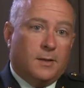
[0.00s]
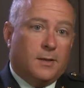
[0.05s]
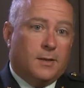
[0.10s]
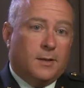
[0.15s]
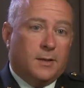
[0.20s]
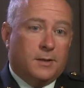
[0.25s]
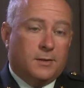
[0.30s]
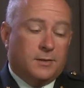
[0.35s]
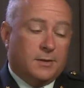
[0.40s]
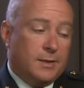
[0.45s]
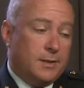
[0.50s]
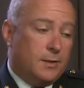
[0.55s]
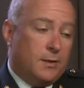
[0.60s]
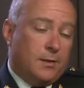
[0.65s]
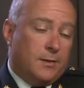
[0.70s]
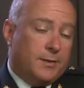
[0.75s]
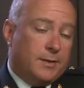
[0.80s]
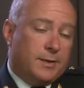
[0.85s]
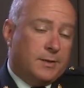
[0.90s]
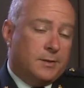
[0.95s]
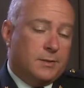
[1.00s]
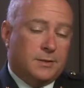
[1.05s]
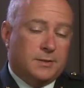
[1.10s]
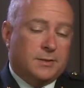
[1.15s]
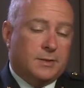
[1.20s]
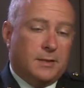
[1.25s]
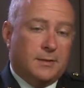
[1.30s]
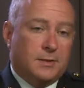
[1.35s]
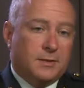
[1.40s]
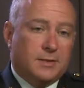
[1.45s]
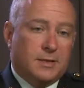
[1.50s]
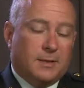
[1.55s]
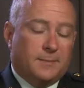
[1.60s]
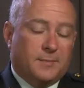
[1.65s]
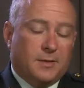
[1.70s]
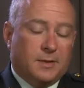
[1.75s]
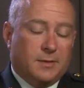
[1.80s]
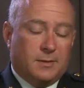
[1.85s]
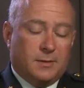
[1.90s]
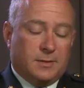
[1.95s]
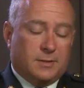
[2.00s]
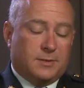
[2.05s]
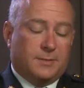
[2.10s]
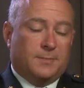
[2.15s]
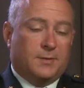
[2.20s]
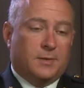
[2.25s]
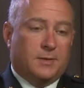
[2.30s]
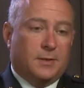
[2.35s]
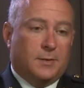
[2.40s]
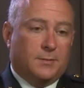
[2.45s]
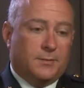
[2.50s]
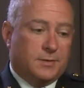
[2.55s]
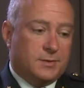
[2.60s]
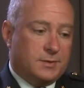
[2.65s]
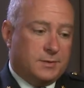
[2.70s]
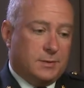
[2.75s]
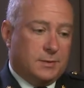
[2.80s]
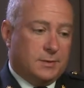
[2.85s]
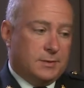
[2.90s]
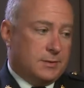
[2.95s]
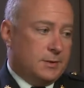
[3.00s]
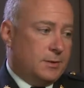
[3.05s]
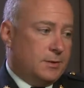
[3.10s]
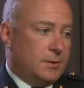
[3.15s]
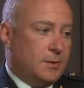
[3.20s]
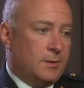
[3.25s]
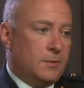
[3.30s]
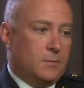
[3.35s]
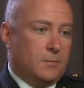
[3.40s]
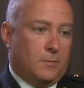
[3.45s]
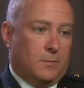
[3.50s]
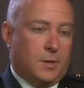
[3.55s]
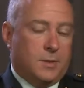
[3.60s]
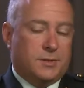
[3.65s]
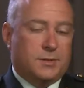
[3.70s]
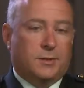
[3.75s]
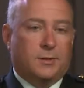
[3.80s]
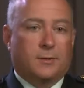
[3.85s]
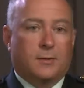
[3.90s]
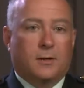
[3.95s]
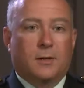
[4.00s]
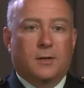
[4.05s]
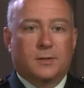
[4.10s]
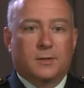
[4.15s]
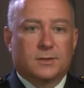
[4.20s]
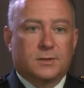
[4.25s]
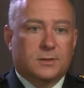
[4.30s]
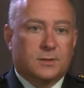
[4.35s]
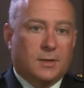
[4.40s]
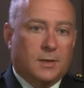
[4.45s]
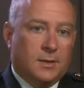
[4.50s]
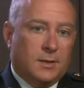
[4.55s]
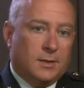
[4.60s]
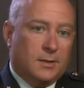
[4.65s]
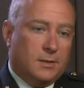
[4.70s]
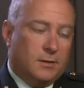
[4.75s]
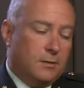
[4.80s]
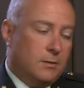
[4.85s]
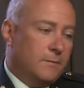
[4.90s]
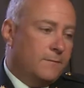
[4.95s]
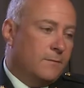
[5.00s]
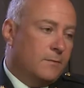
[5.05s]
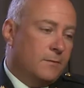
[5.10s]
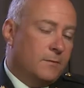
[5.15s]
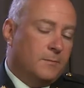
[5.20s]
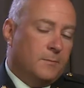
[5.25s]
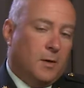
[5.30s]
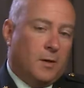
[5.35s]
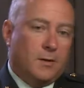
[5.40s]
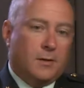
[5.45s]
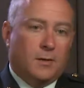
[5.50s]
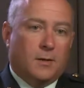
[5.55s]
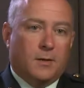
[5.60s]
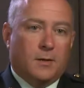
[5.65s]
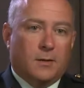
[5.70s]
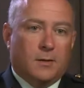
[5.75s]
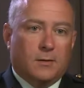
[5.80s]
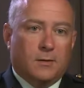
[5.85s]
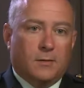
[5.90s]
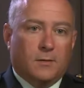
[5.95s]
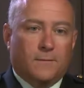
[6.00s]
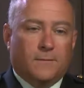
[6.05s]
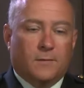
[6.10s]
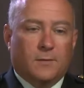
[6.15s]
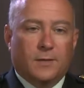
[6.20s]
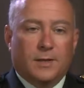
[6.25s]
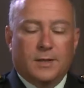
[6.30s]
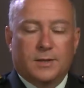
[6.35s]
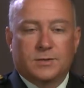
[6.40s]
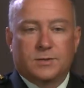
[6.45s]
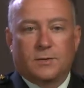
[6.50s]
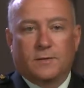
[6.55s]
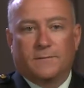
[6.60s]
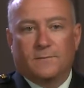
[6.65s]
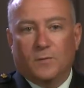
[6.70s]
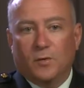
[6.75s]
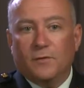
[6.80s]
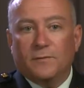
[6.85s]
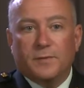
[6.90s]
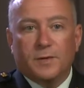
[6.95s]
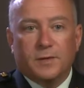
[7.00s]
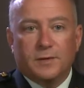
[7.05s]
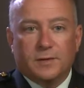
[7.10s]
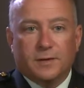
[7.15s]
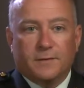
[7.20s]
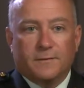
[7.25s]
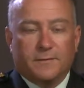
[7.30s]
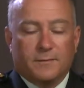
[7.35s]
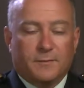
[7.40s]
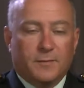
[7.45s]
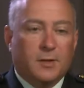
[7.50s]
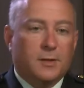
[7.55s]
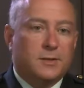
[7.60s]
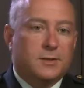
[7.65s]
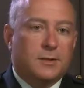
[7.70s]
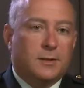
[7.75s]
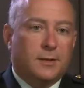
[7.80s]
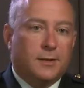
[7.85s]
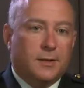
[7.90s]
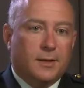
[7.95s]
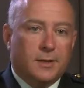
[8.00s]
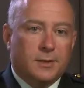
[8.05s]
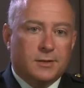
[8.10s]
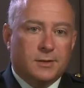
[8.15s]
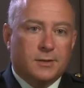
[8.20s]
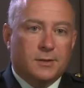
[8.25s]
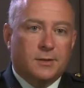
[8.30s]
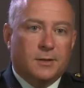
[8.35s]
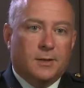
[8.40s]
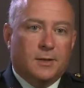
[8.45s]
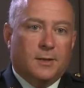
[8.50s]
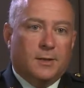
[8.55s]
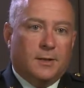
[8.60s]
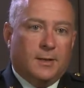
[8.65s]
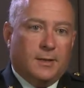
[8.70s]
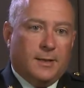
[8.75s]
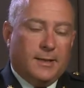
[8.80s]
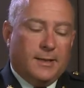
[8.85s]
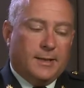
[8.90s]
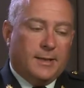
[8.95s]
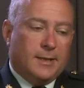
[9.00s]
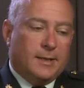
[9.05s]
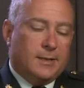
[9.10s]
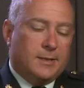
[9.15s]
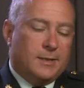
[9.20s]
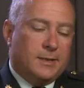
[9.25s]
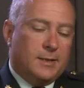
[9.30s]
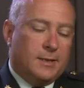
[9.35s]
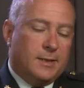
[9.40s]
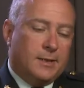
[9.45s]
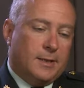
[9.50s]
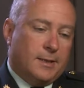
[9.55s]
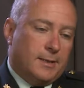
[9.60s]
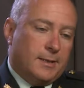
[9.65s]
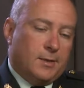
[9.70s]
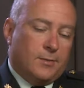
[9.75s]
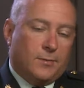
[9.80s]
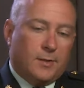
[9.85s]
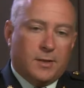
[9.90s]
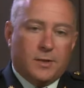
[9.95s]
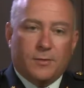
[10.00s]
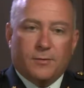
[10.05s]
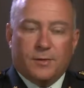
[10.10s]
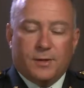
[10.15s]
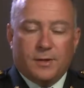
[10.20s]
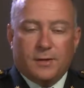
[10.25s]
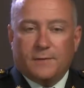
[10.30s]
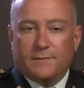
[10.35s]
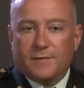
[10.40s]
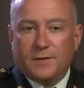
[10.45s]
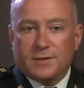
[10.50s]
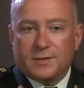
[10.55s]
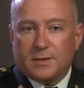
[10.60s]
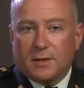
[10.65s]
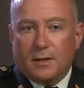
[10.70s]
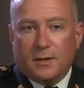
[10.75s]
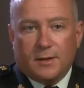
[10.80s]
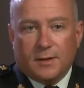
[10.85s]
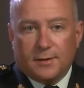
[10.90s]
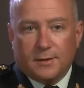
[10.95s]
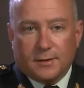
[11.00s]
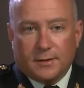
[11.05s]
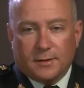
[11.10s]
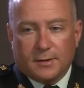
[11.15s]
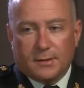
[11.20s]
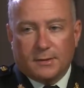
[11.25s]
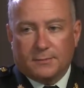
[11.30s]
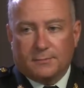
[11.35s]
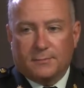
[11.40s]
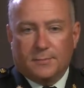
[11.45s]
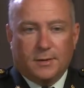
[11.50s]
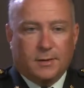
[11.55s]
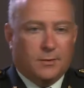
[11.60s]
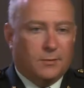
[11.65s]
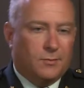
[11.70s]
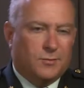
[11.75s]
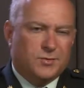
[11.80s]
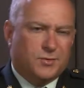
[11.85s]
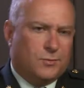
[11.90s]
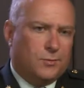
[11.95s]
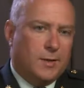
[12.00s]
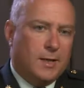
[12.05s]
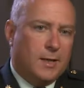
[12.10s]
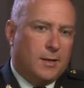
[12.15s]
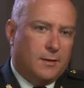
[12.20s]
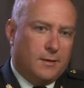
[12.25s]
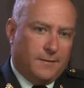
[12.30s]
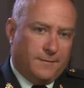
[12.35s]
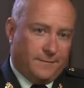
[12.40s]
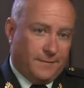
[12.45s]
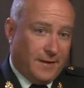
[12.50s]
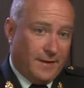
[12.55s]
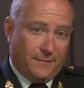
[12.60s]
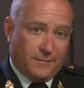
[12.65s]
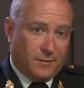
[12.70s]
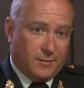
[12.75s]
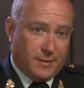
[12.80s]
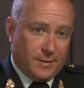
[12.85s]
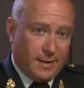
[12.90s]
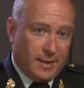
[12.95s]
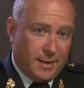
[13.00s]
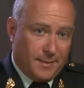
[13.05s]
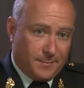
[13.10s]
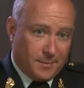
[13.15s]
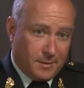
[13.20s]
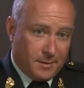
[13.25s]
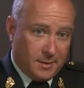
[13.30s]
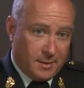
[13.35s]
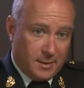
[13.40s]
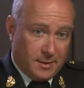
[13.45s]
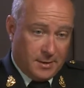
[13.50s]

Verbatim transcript: and all they simply did was sit there, watch their arcs, look for any sort of movement of a military nature, and then radio it in if they saw anything. And you know, it was rare, if ever, it happened.